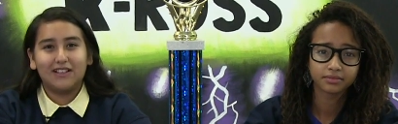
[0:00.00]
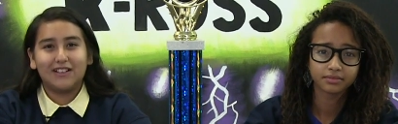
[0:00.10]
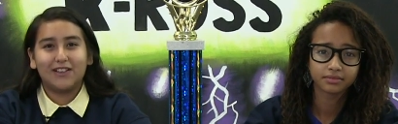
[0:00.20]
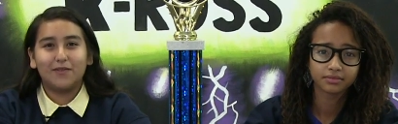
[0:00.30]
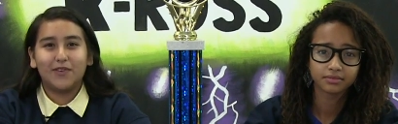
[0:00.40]

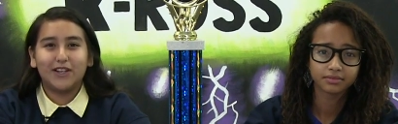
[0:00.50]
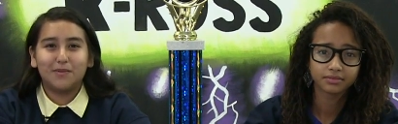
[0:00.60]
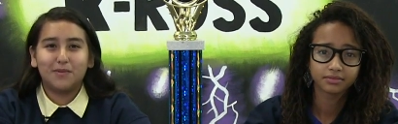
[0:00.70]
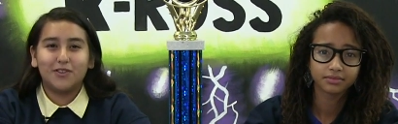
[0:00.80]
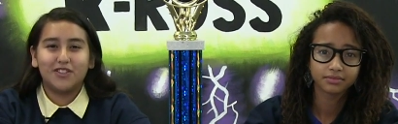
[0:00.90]

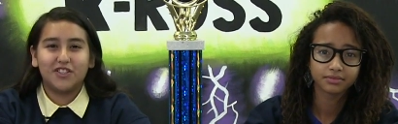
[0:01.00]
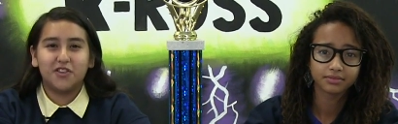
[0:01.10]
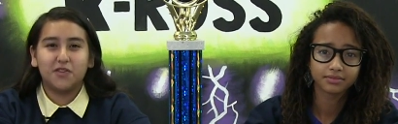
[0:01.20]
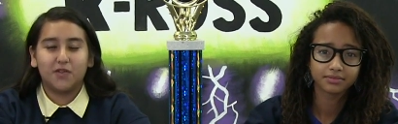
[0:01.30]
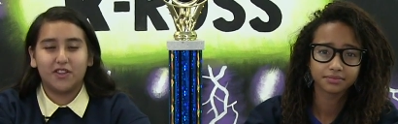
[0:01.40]
Speaker 1: comfortable
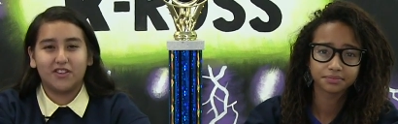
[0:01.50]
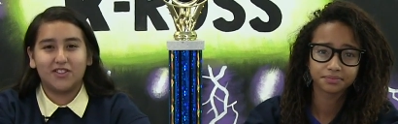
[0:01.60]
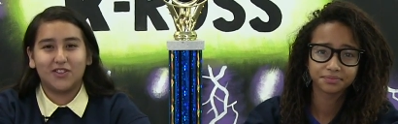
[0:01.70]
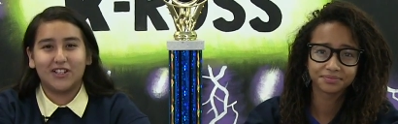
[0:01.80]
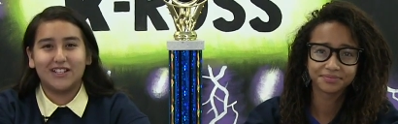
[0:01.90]
shoes for the
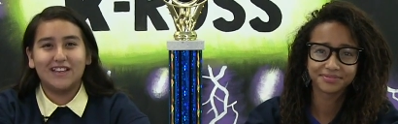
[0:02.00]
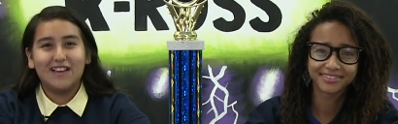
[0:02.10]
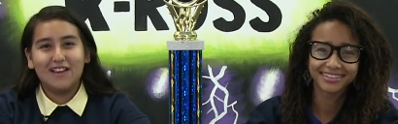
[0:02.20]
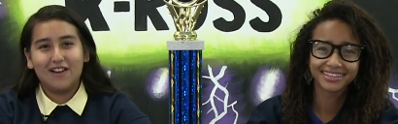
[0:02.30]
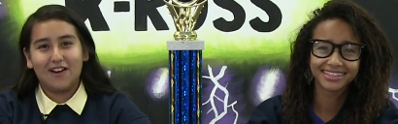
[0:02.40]
tour.
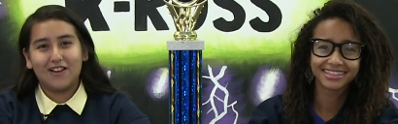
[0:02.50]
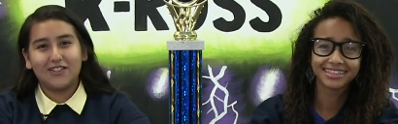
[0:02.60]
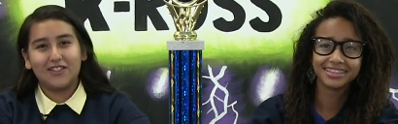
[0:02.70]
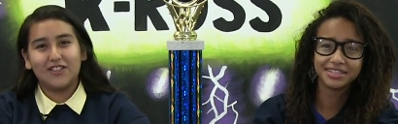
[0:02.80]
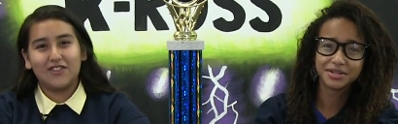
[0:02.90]
Also,
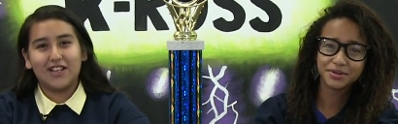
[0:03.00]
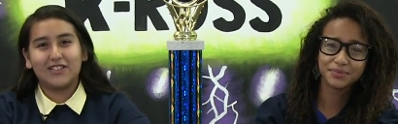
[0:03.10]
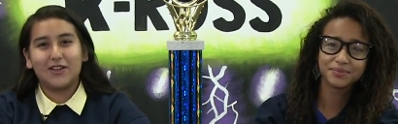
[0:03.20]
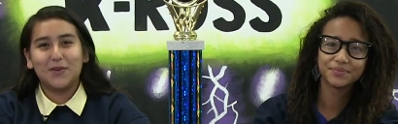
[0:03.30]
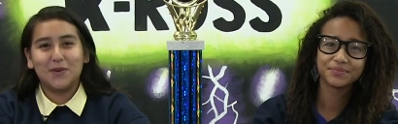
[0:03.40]
the dress
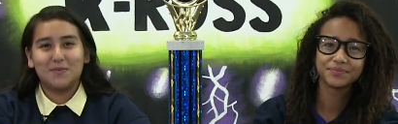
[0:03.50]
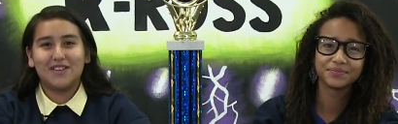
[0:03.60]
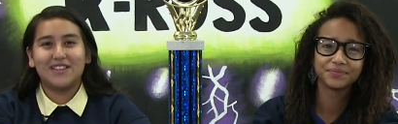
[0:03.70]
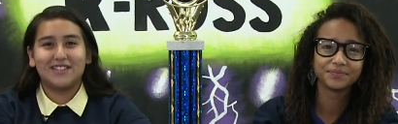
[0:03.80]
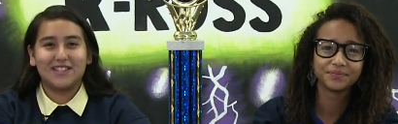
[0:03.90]
code will be
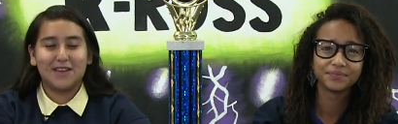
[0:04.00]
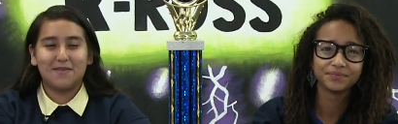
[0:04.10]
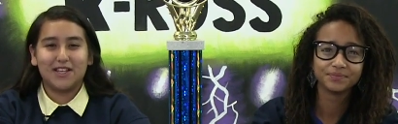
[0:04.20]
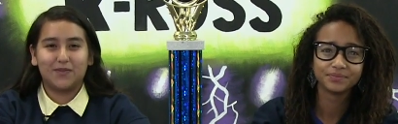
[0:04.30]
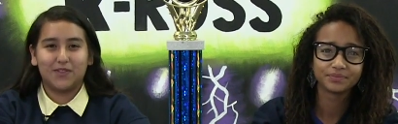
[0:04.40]
the same
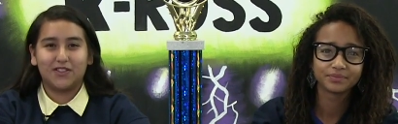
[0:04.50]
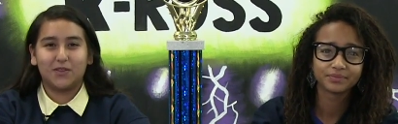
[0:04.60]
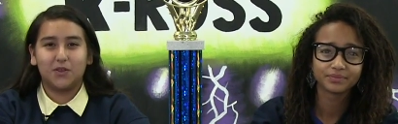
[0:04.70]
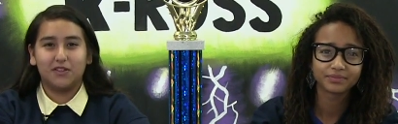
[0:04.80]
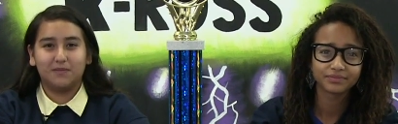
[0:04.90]
as for
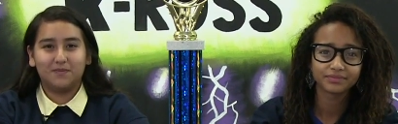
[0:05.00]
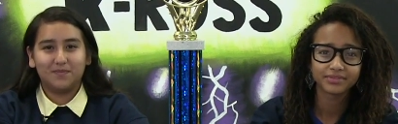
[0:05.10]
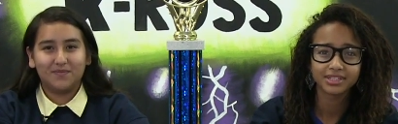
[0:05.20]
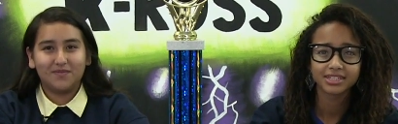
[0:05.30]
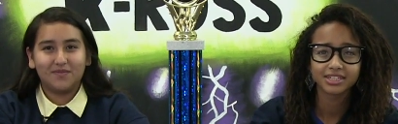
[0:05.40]
school.
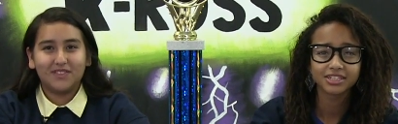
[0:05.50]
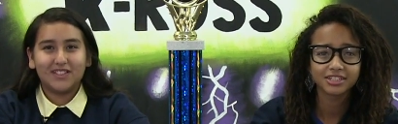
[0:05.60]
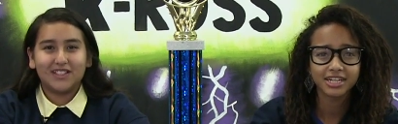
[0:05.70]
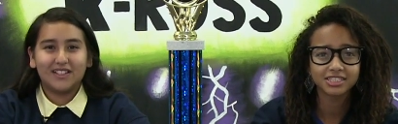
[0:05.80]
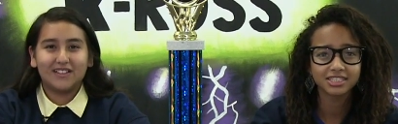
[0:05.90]

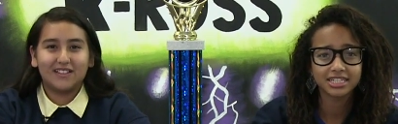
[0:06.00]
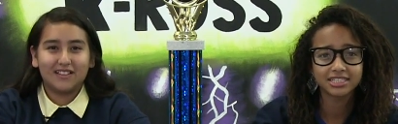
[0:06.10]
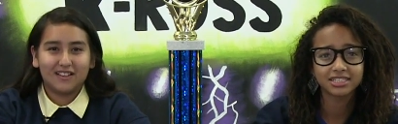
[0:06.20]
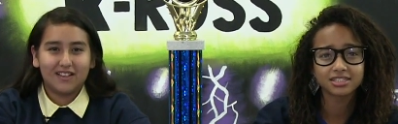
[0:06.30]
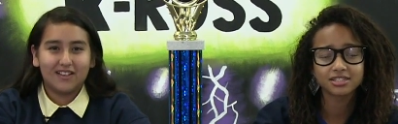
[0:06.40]

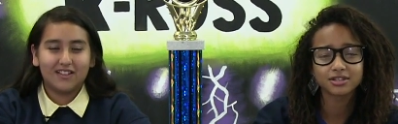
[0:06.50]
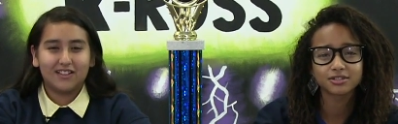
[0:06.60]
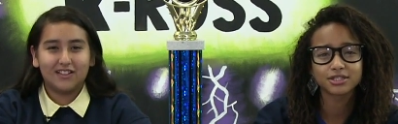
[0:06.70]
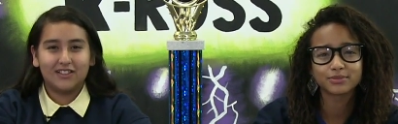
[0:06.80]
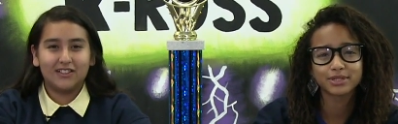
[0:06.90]
Speaker 2: Congratulations goes
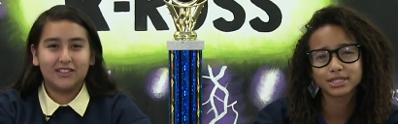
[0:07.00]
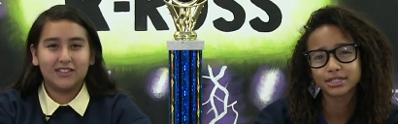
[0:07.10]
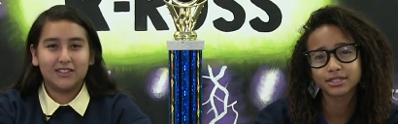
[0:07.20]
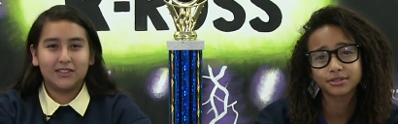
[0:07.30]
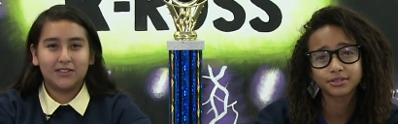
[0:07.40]
to Mr.
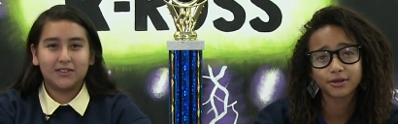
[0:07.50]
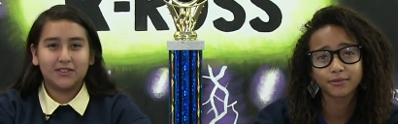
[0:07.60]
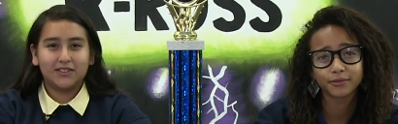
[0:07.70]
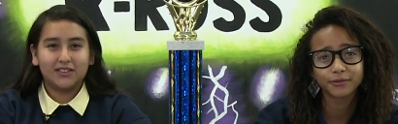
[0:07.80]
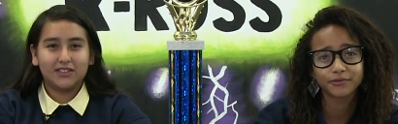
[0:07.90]
Yu's
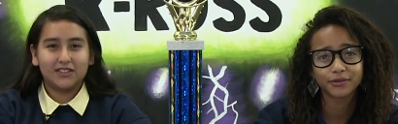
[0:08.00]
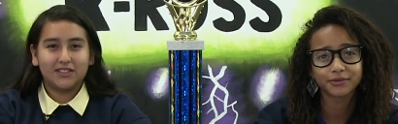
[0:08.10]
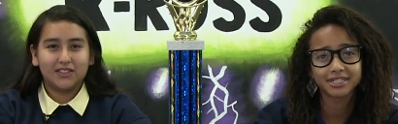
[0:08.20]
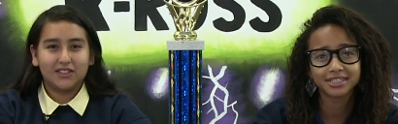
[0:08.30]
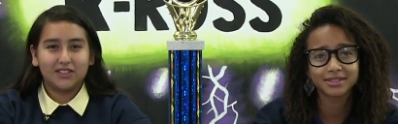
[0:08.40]
homeroom for
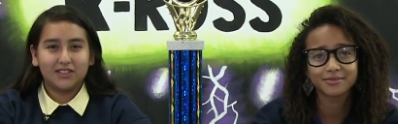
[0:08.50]
winning the